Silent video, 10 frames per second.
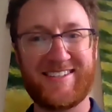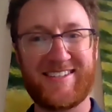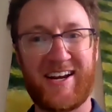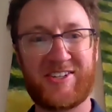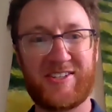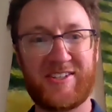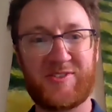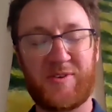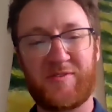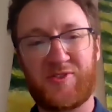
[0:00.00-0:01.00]
is actually
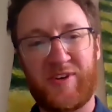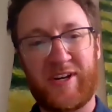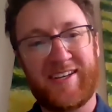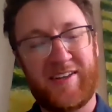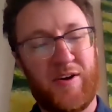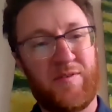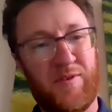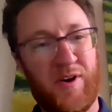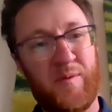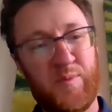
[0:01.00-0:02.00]
sort of shrinking the
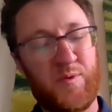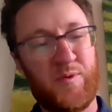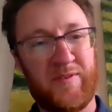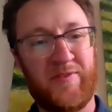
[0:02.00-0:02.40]
overall pool